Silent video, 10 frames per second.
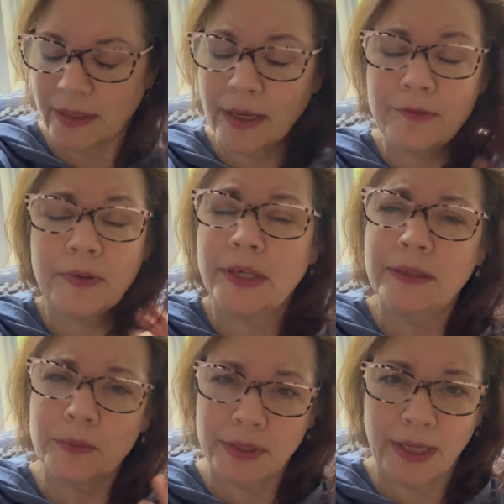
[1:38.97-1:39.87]
I find
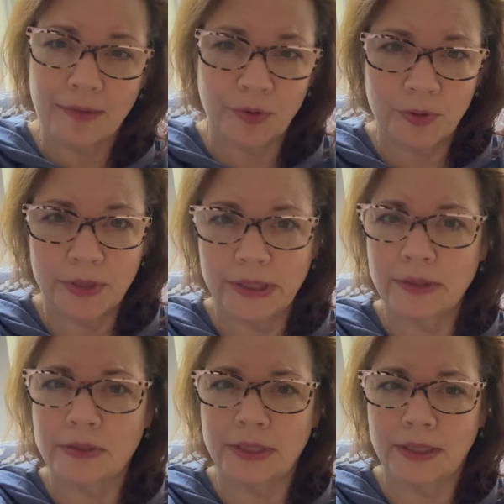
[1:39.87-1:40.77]
that when I have a good
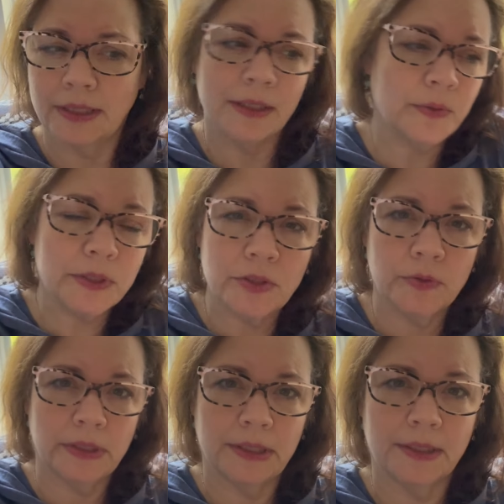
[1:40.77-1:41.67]
hair day, I don't want to do
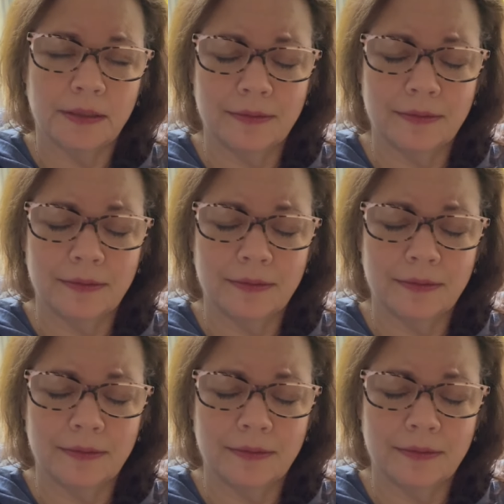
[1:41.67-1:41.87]
anything